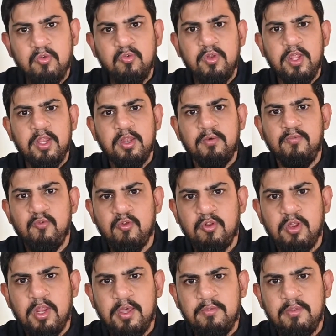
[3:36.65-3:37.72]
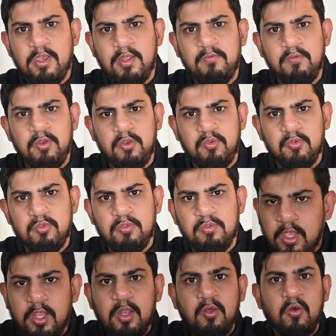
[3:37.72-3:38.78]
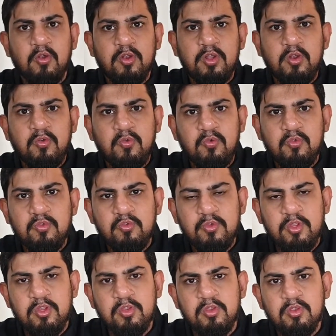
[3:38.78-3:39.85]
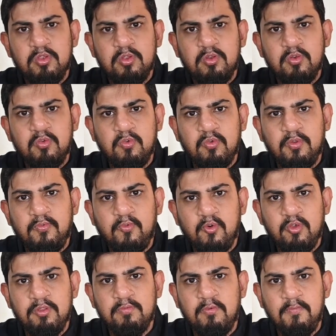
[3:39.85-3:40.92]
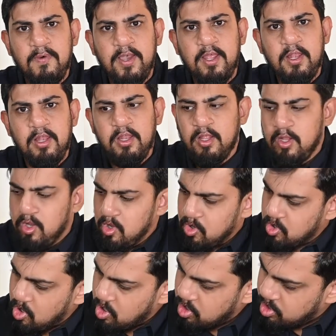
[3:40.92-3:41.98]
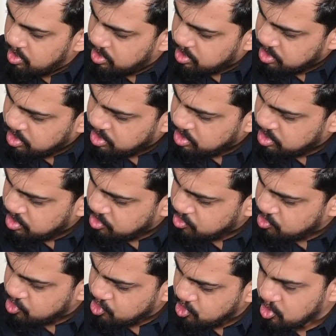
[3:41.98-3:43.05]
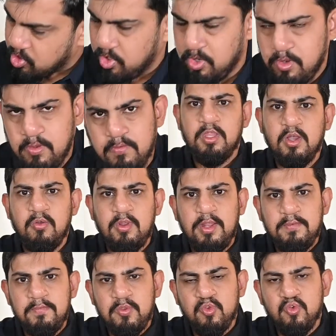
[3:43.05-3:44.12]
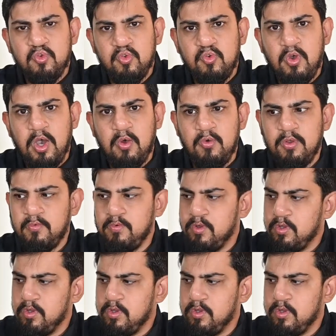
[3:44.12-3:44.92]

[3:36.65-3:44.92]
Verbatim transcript: to take the photographs and videos. In order to switch to the Force mobile, toggle this switch on. Now let me show you how it